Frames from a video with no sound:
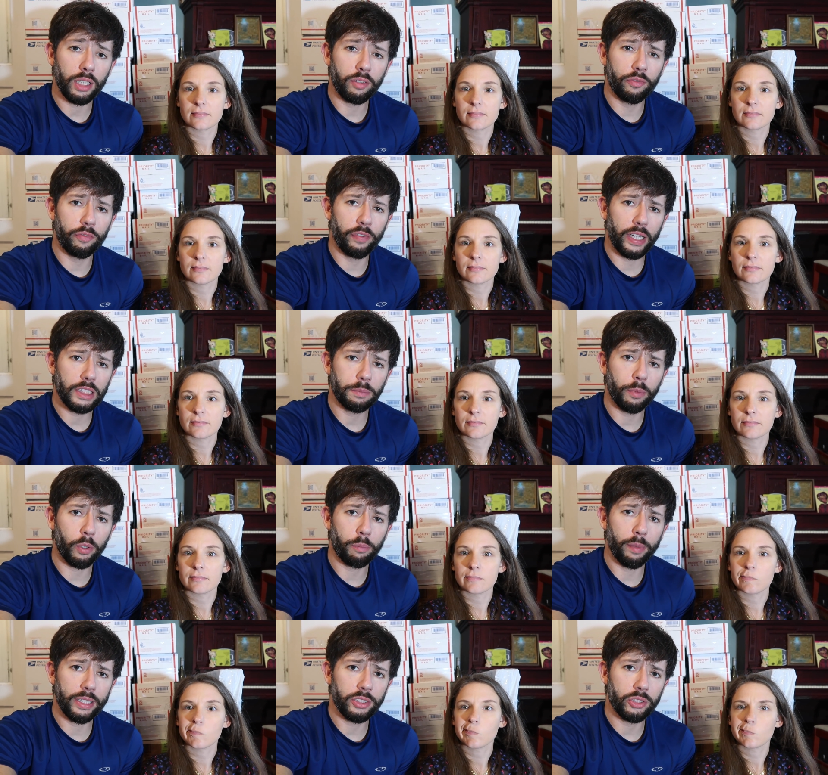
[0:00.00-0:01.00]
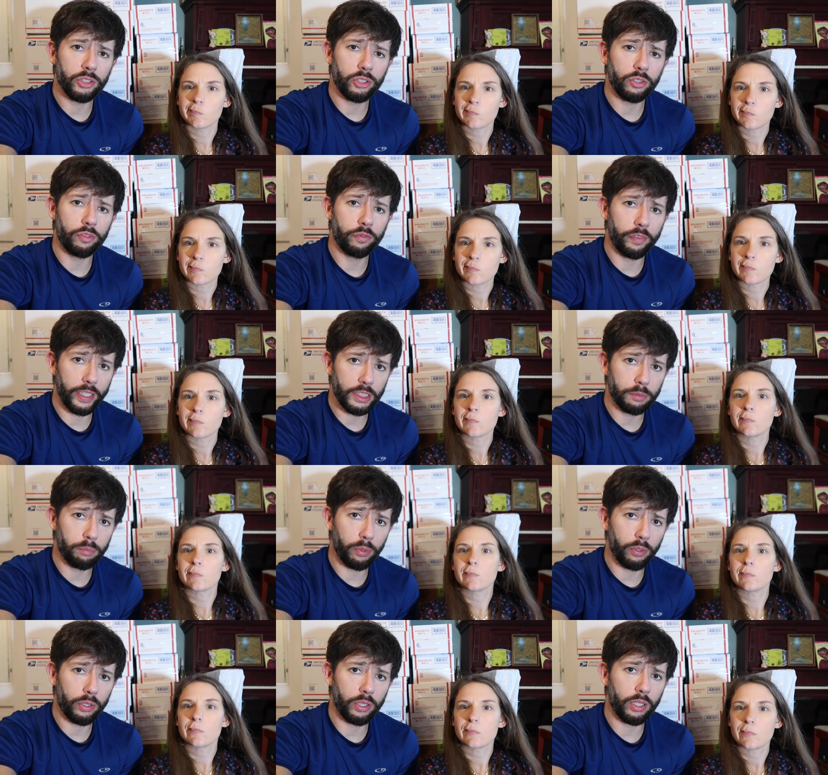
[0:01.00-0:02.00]
Speaker 1: like Facebook Messenger,
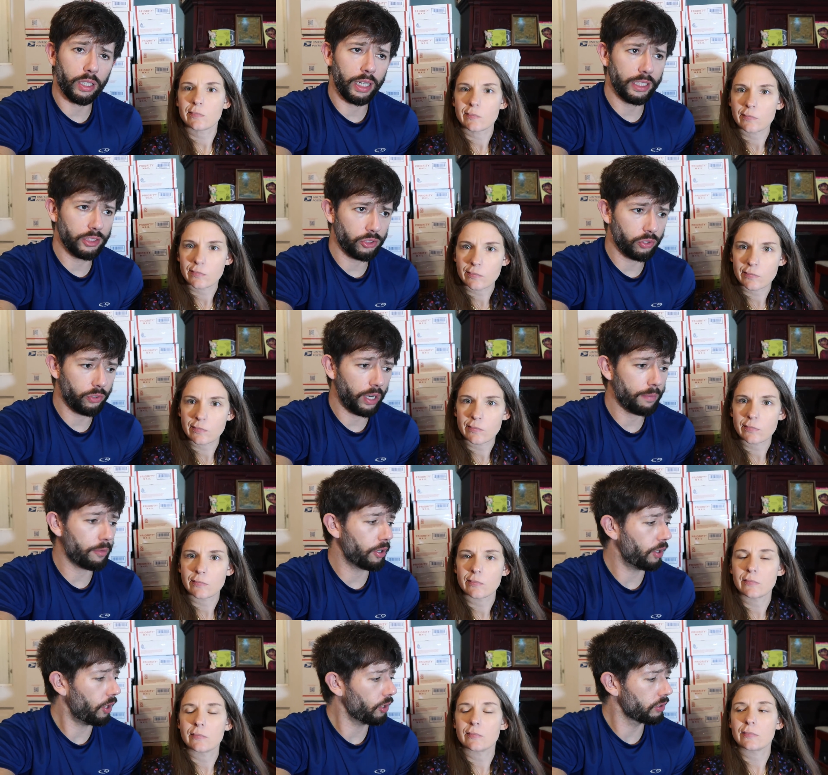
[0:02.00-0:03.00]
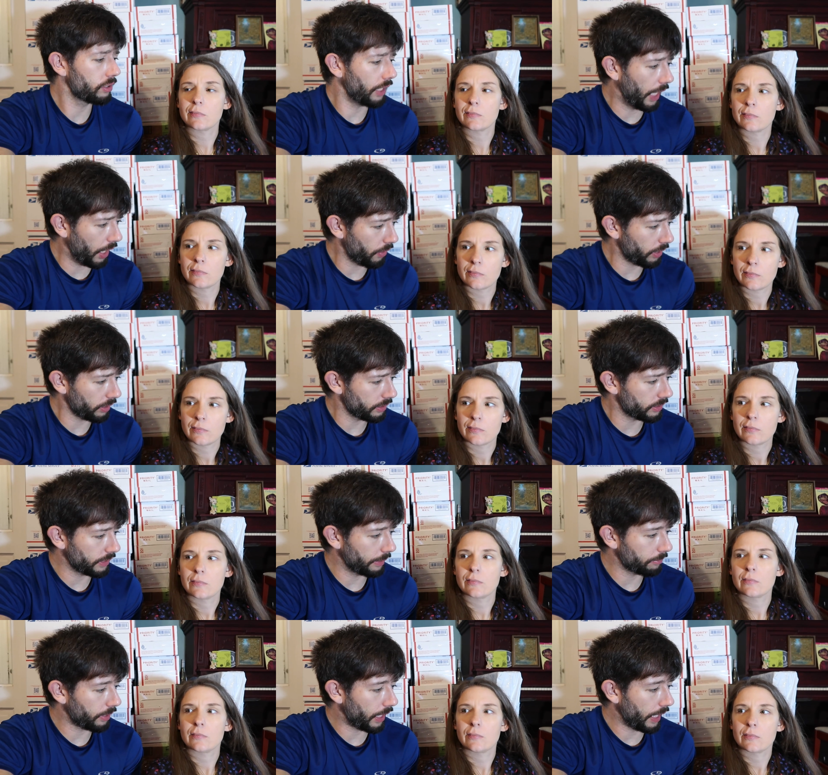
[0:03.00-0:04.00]
Facebook, Instagram are all down at the
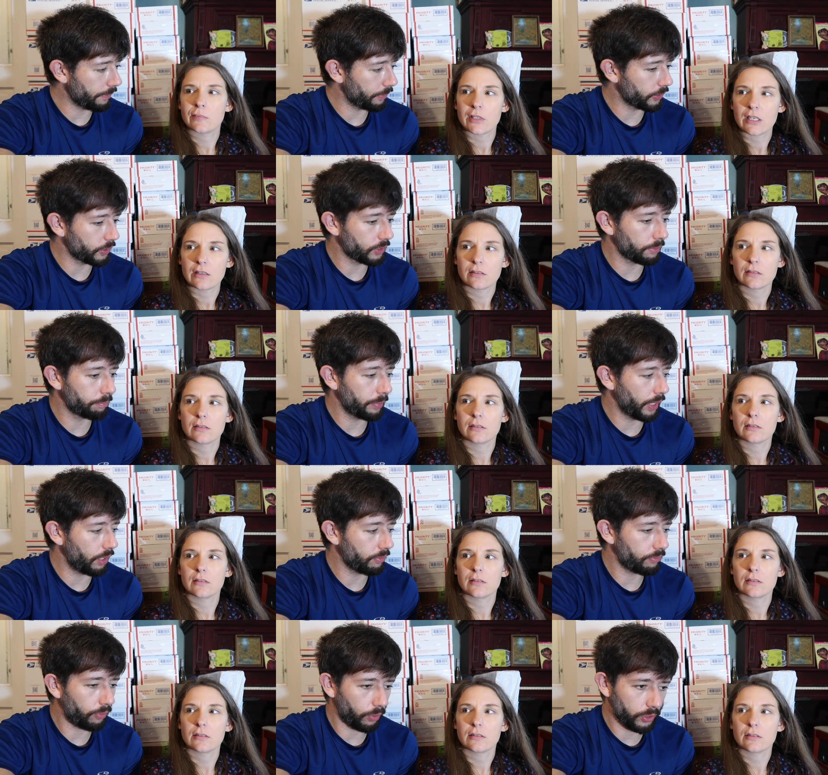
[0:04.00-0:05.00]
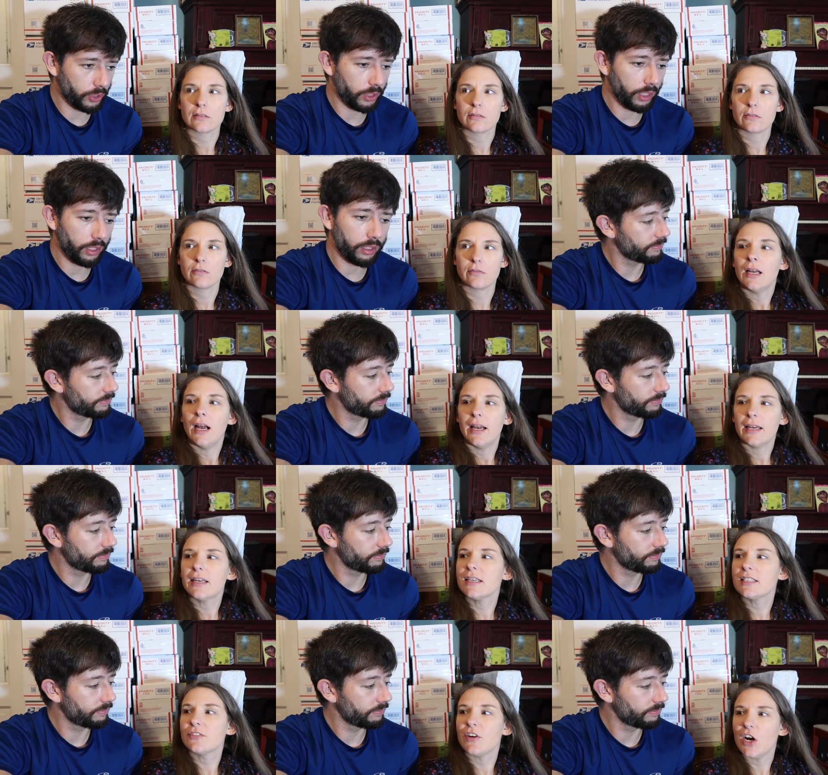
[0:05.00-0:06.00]
same time, which is a bit unfortunate.
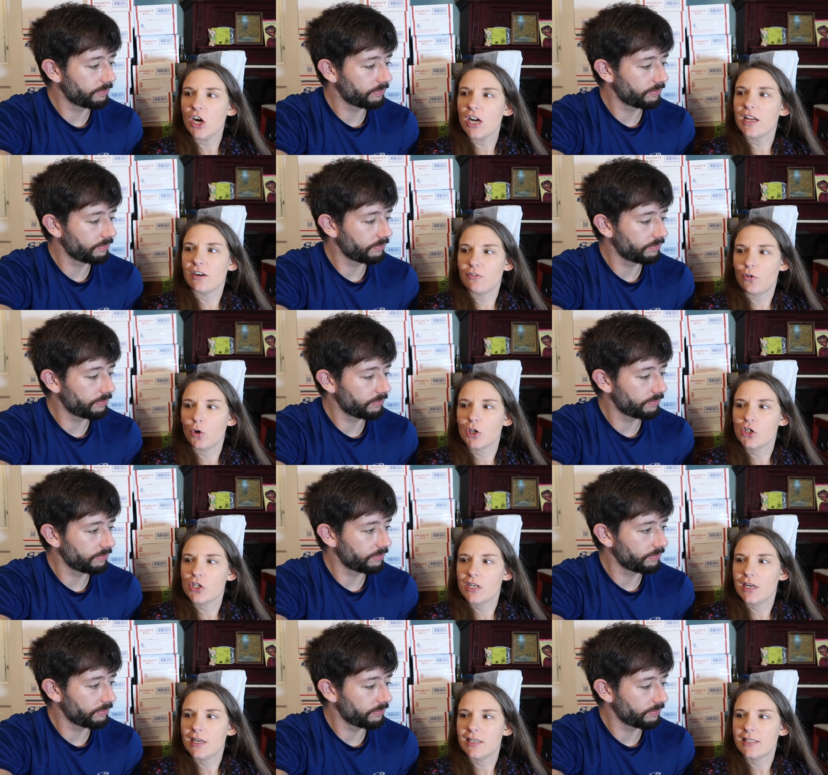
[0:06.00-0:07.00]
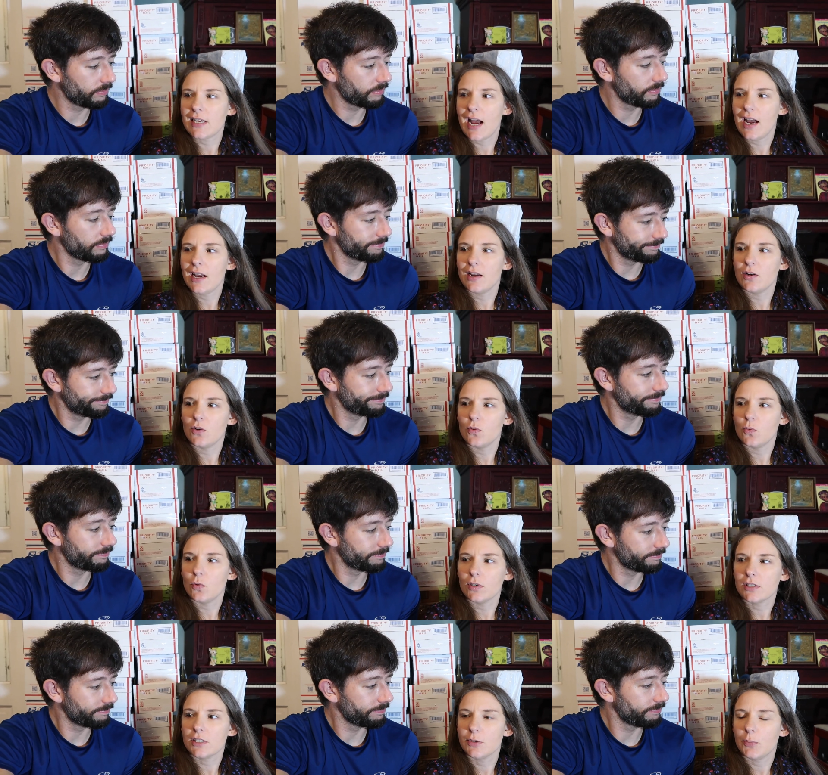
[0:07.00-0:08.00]
Speaker 2: It is very unfortunate. I
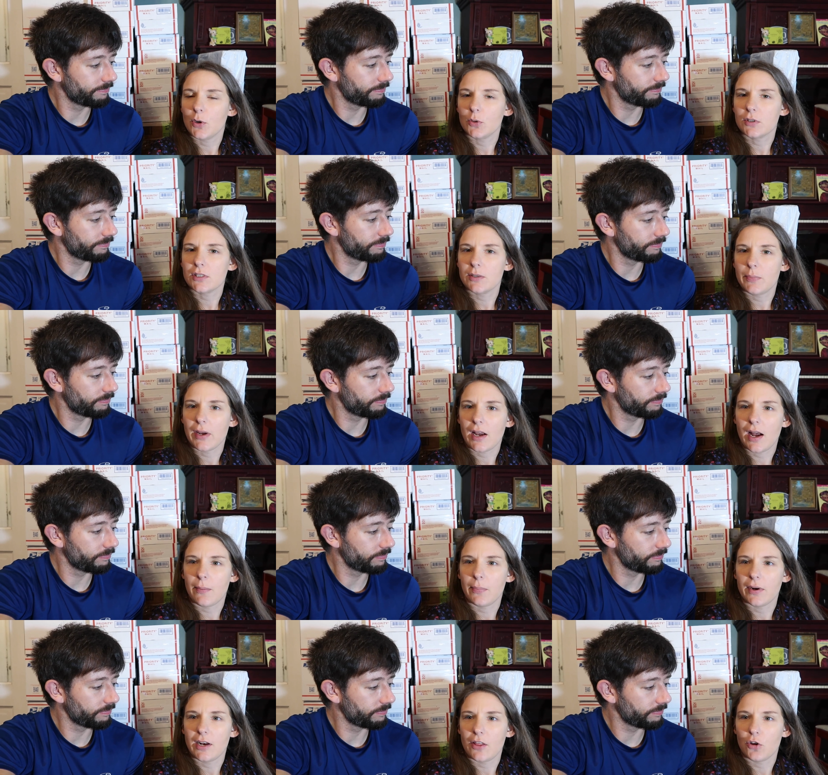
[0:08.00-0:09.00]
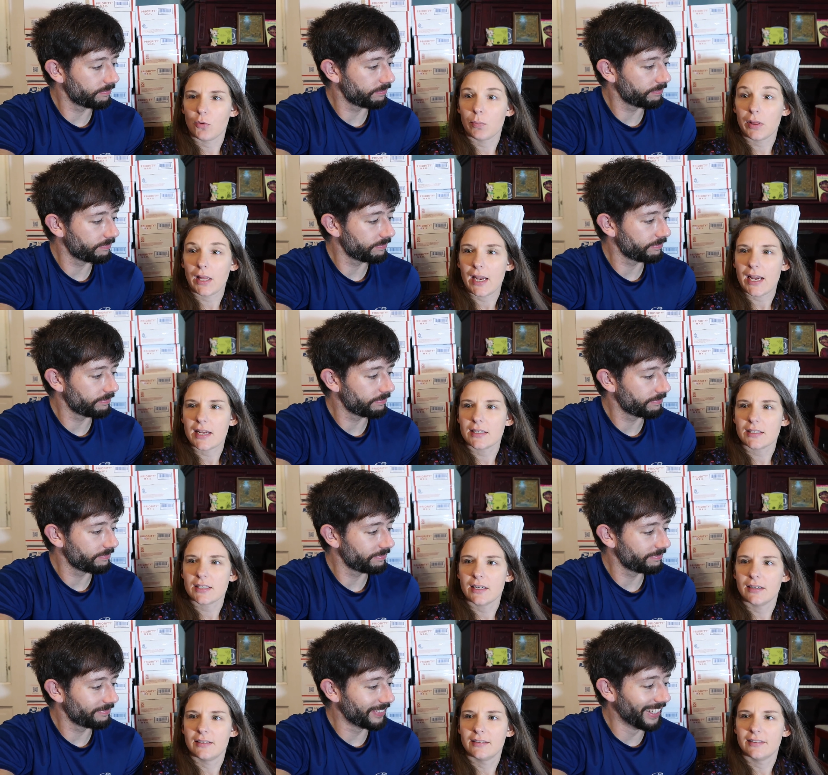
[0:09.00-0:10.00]
was supposed to pick up another
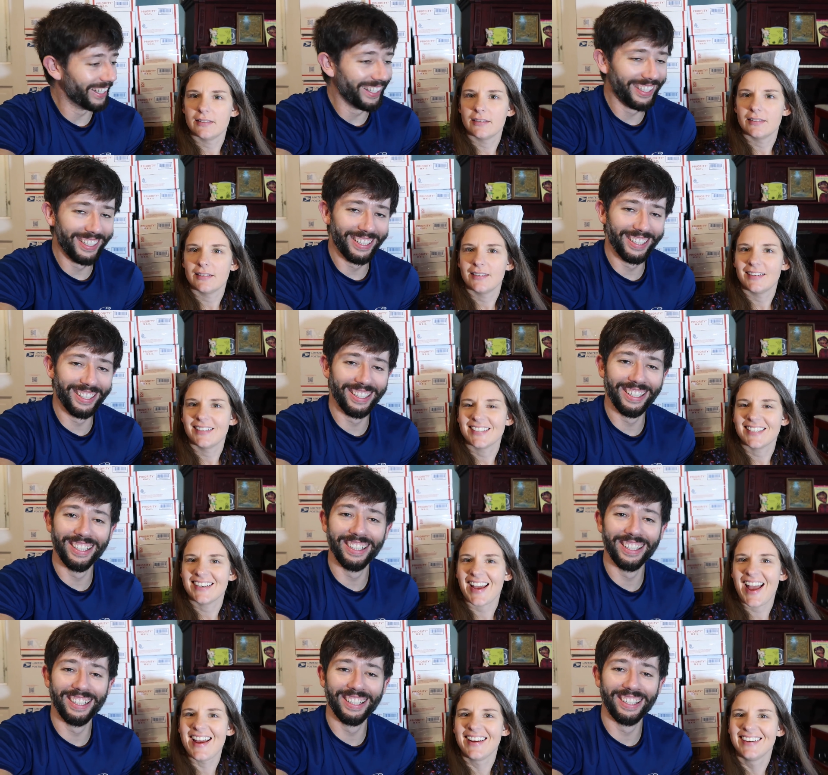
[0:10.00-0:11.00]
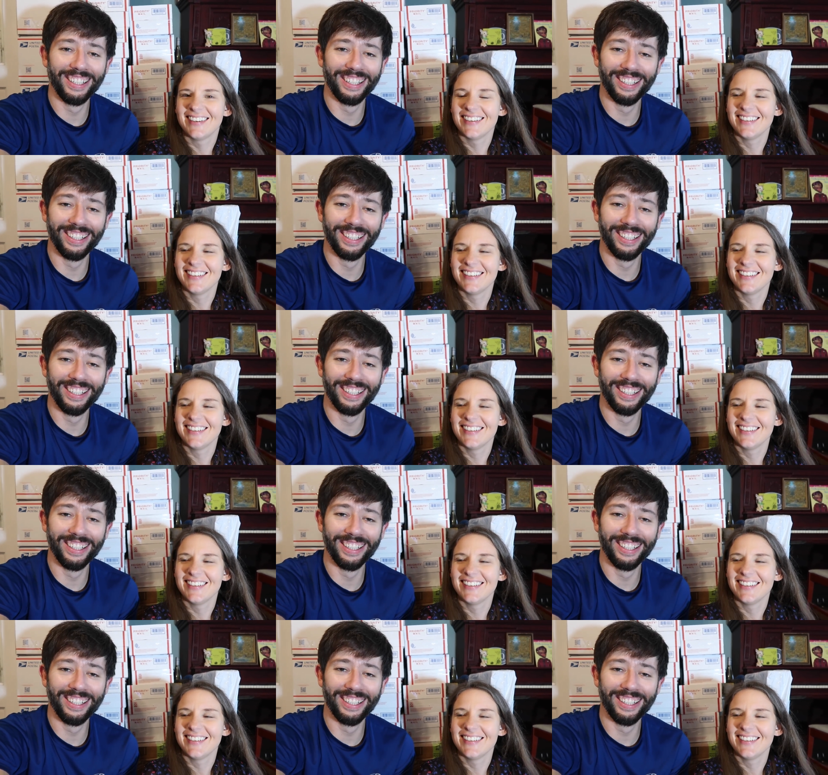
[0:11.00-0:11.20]
plant today.